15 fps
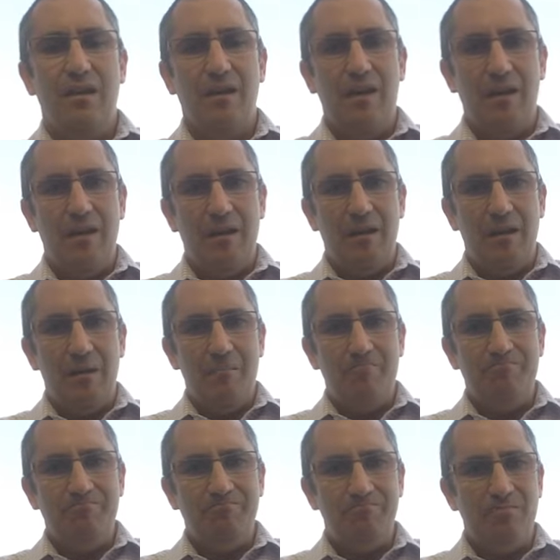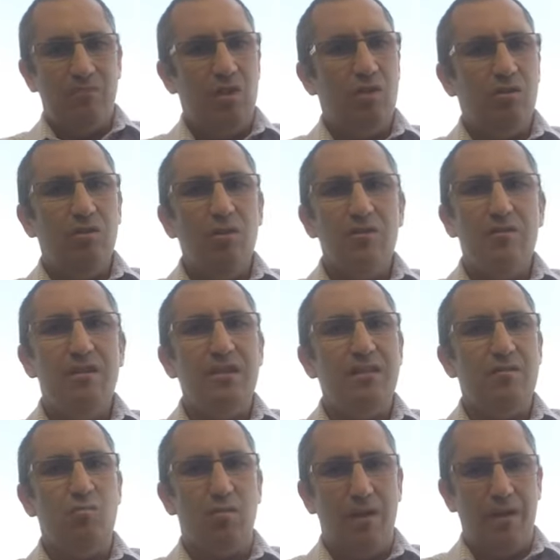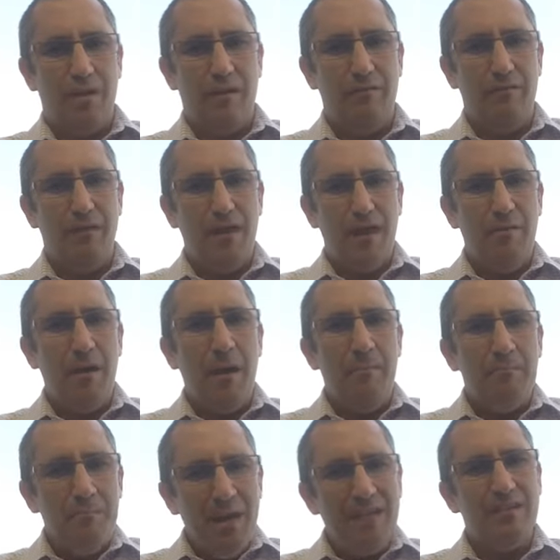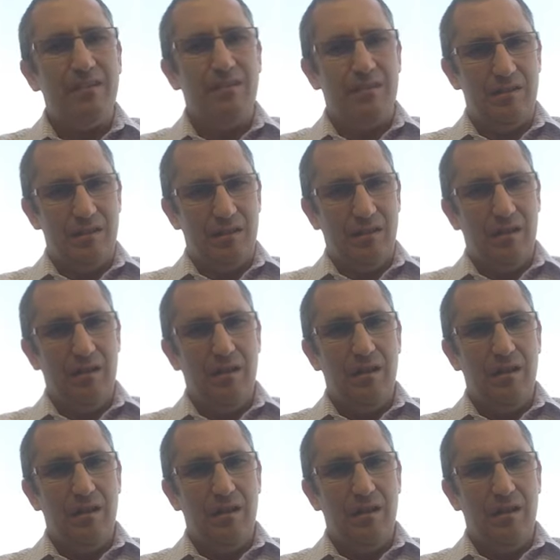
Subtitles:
not this one, a better deal,